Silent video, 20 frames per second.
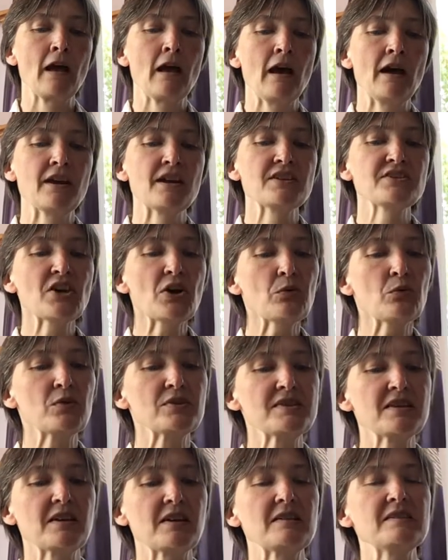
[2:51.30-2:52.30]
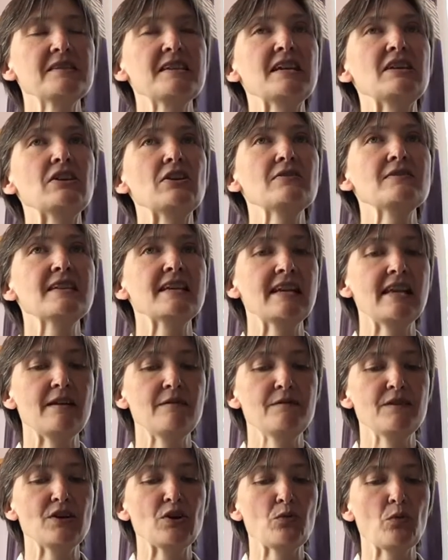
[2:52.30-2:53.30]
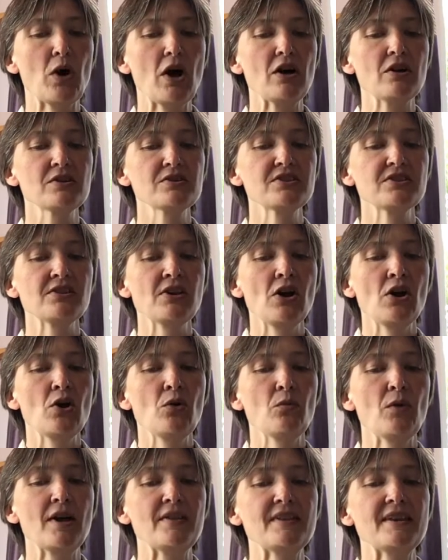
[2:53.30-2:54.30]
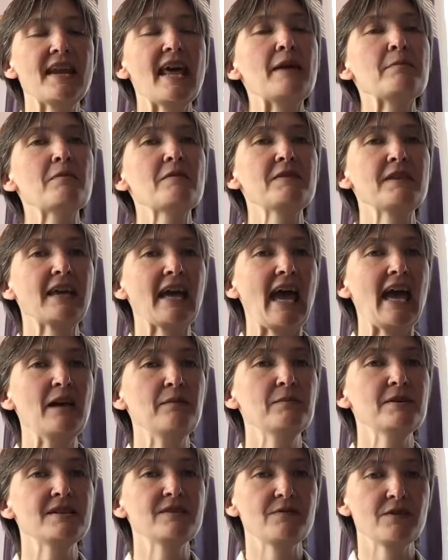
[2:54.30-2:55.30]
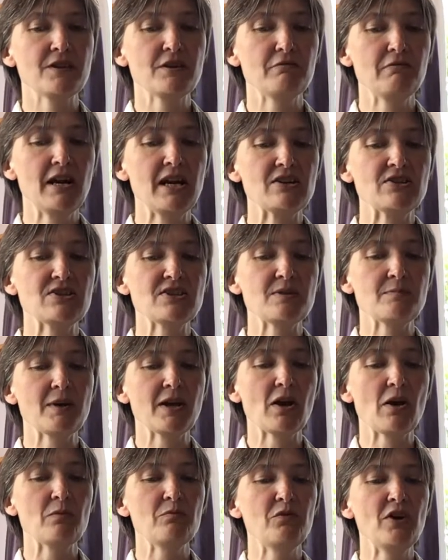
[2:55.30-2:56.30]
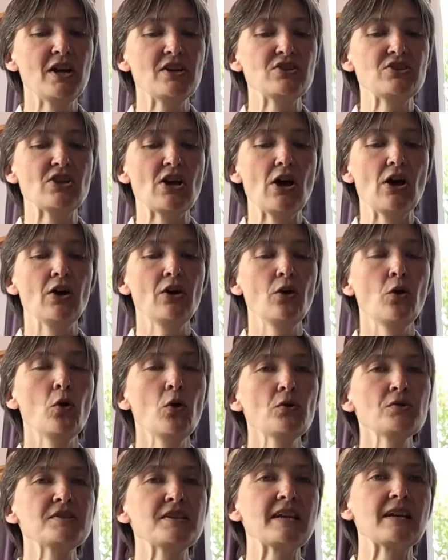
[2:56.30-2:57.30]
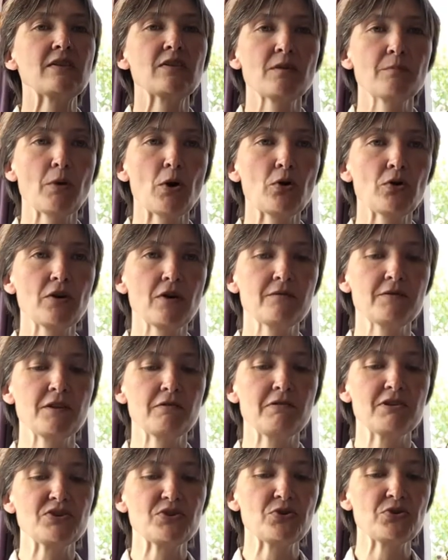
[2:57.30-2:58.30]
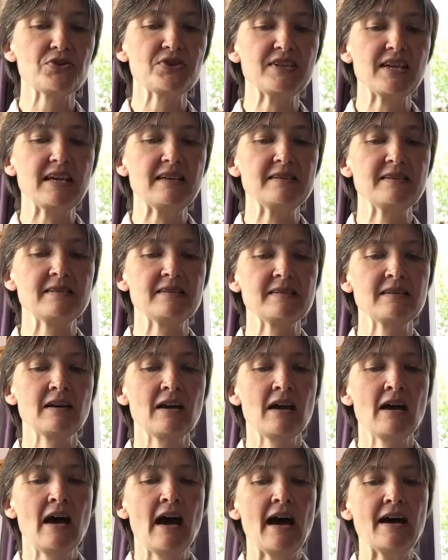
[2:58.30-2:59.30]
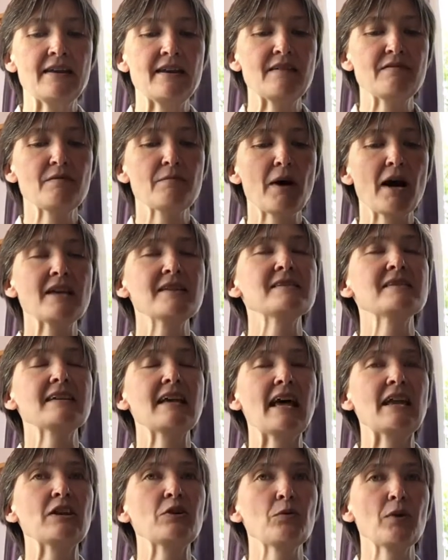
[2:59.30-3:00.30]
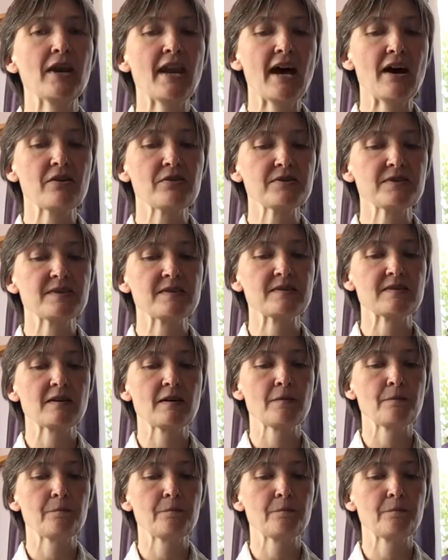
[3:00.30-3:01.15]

And I don't want to continue to live in a world where the name of the game is for the rich to become richer, hoarding the bulk of the resources, and never mind anyone else.